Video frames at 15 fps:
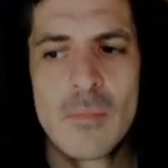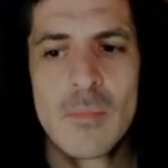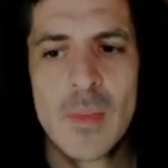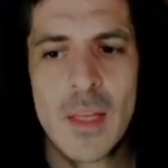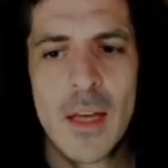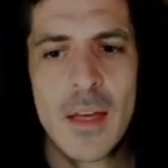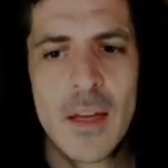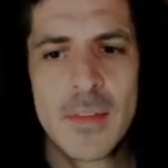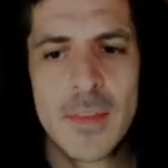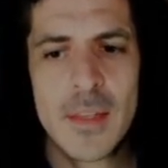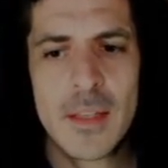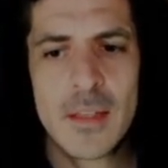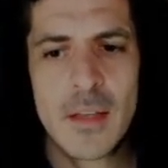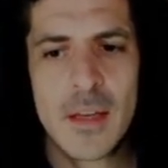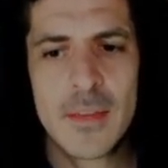I
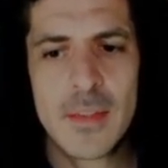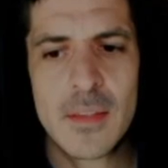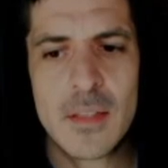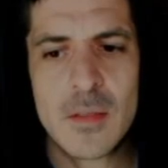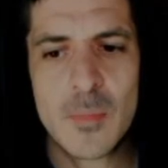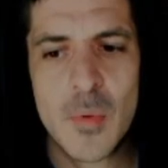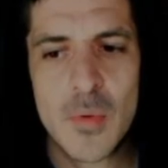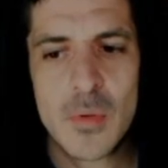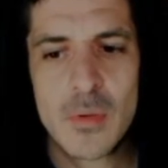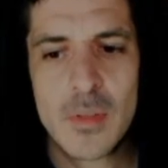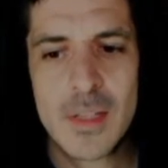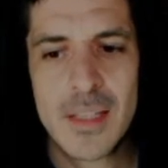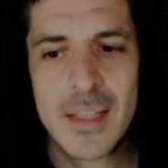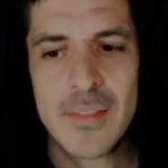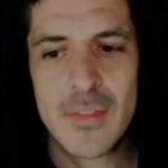think that's important.
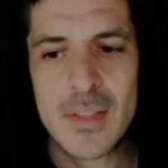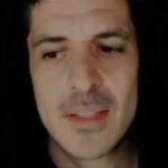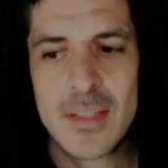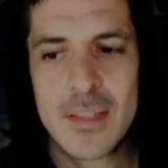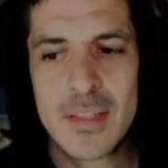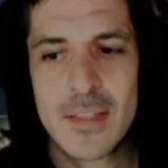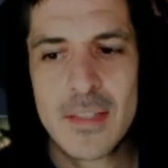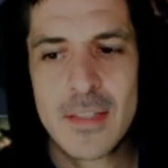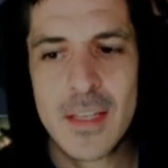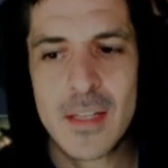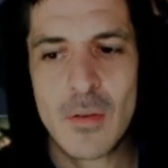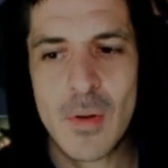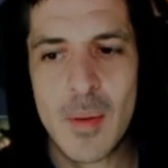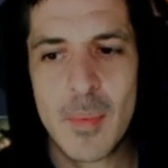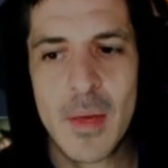Even send it
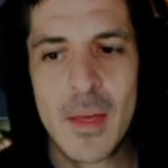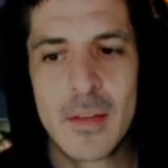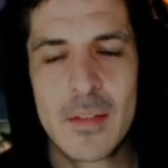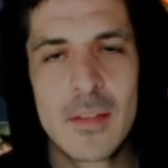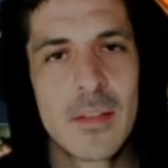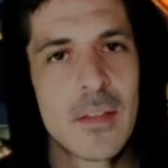right back.